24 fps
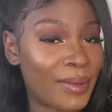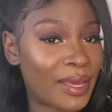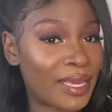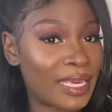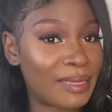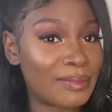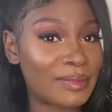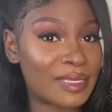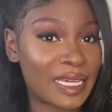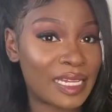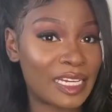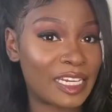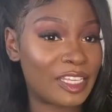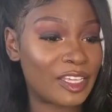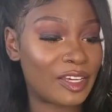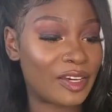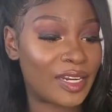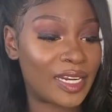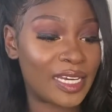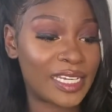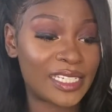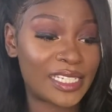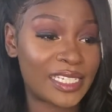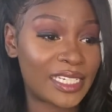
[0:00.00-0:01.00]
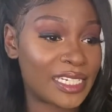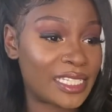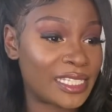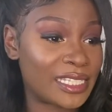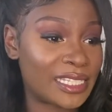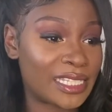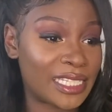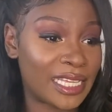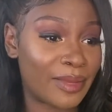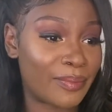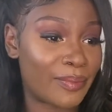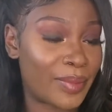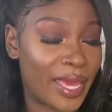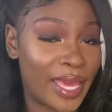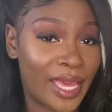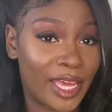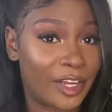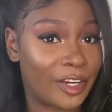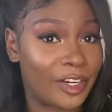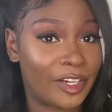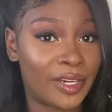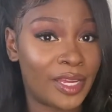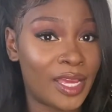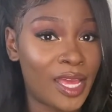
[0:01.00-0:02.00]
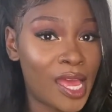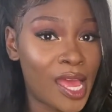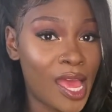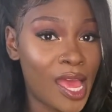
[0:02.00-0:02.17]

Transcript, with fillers: I keep telling y'all that shit is a banger.